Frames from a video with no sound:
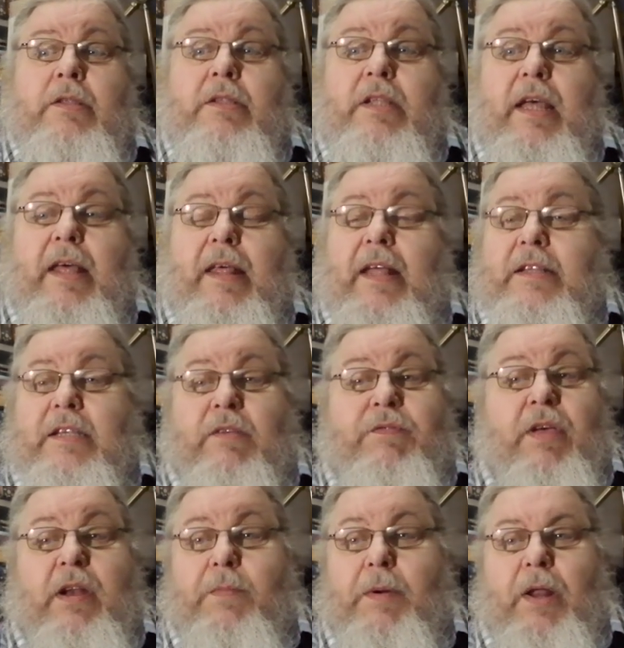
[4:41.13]
That's
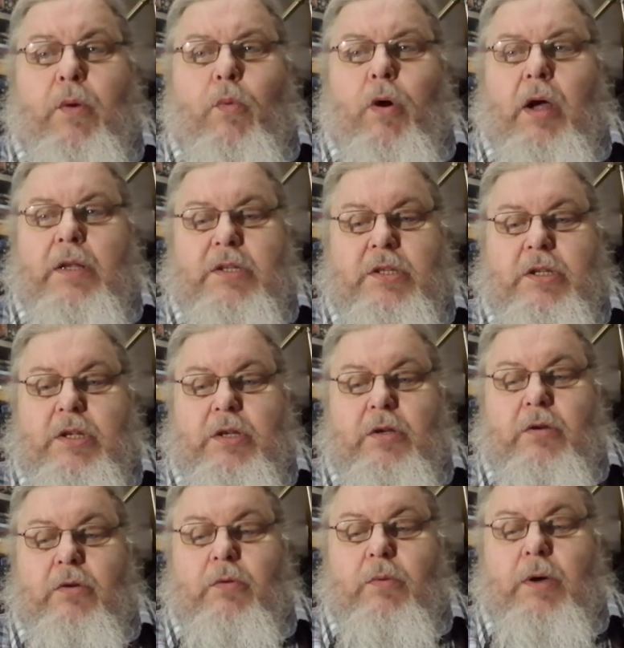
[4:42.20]
if anybody wants
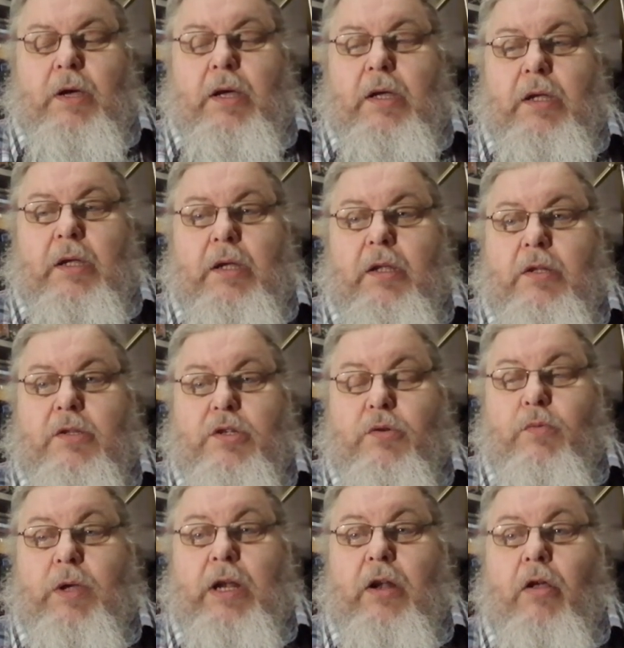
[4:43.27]
to
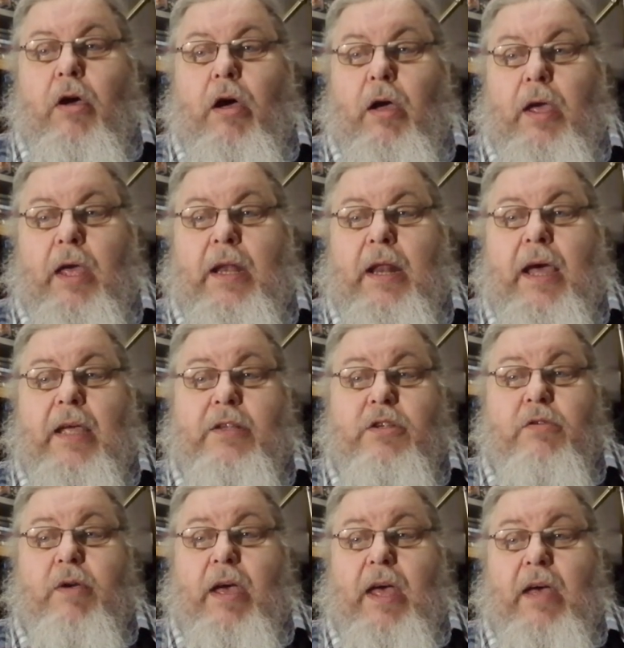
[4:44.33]
read along. And I
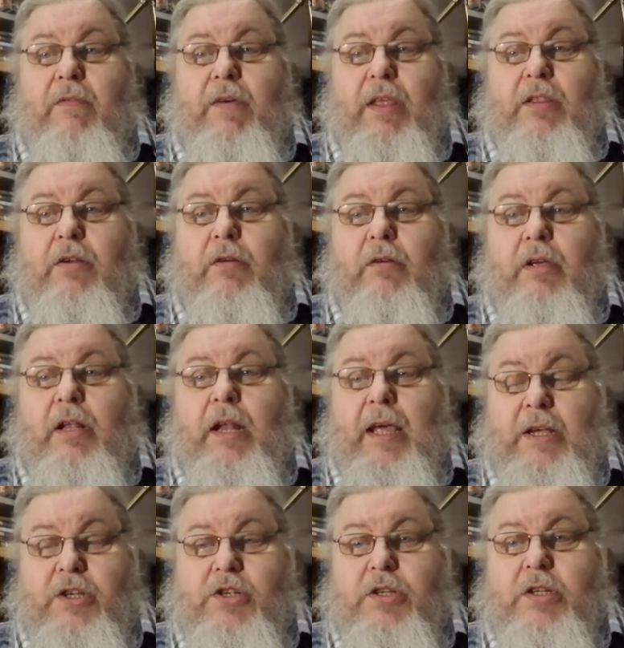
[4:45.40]
do have other
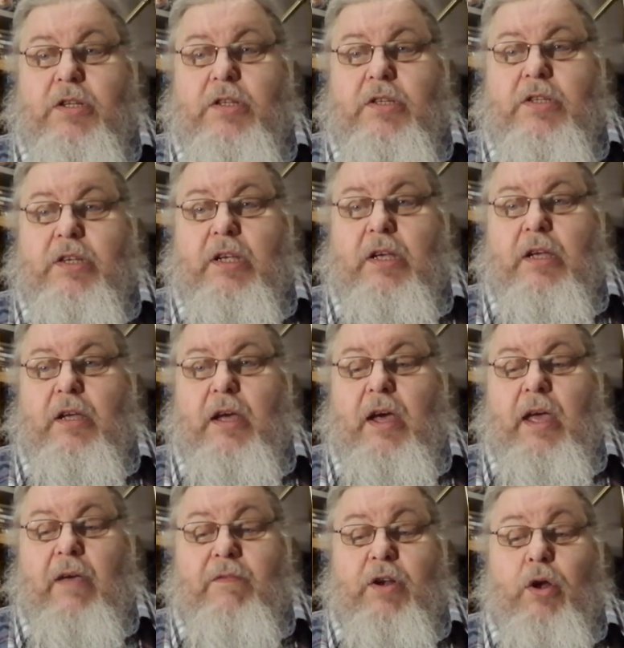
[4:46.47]
collections.
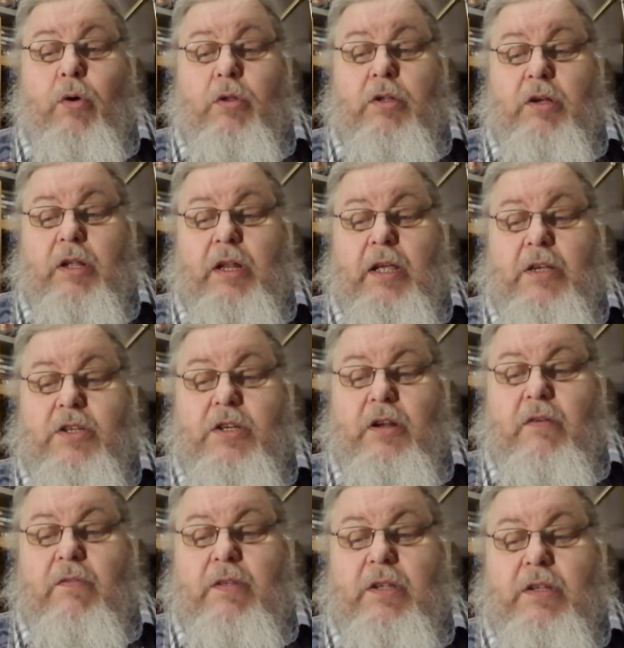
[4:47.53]
I have an older collection
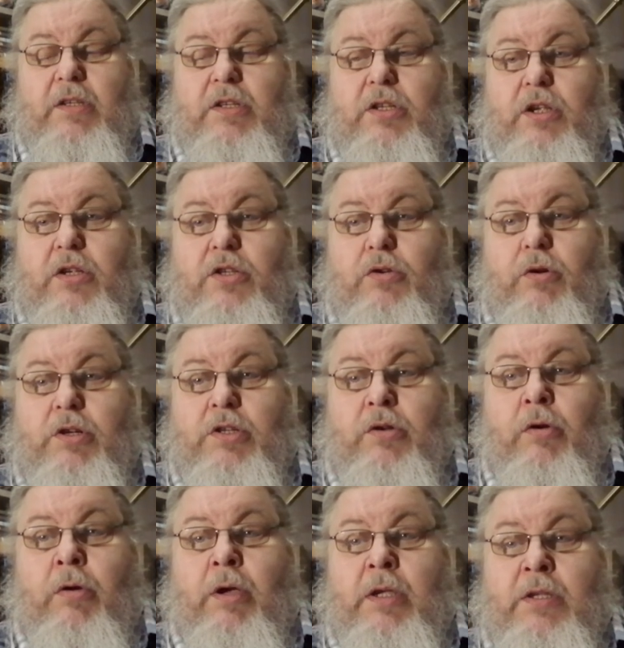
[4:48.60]
of his short
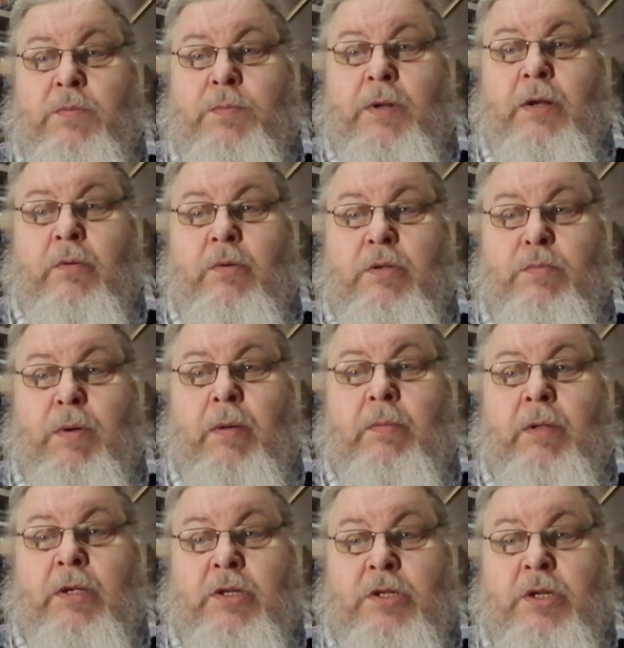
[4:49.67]
stories, but it was
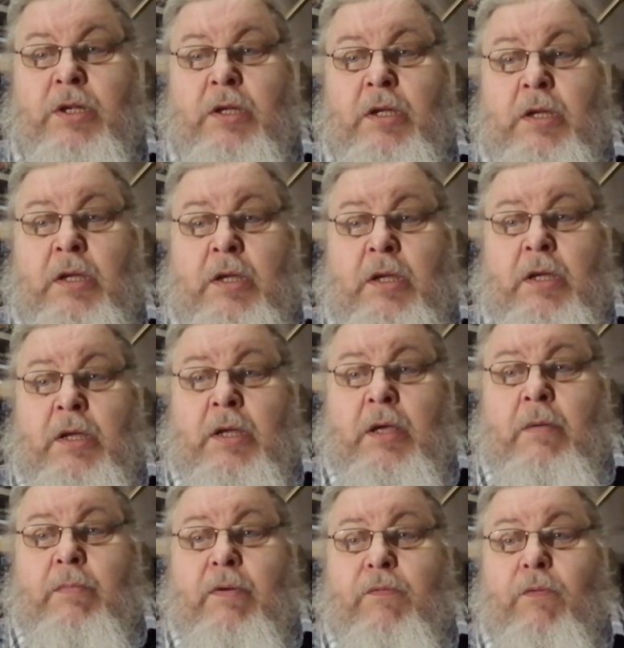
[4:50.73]
published
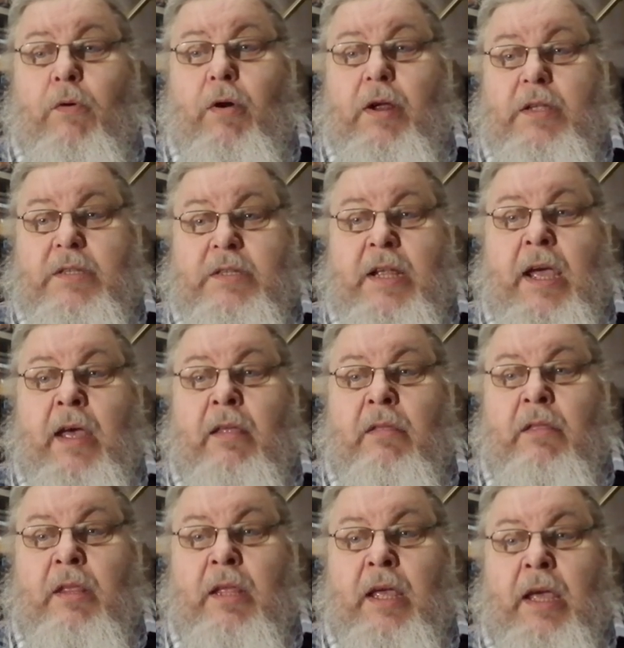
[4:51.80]
before his
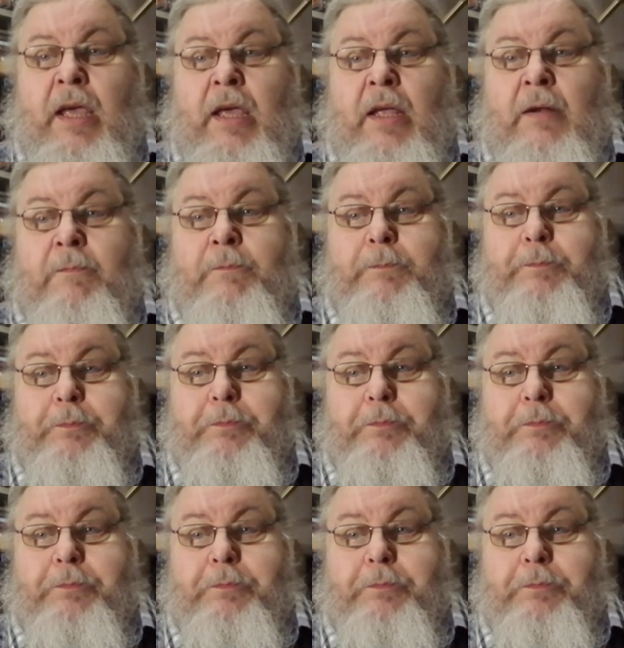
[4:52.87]
death, and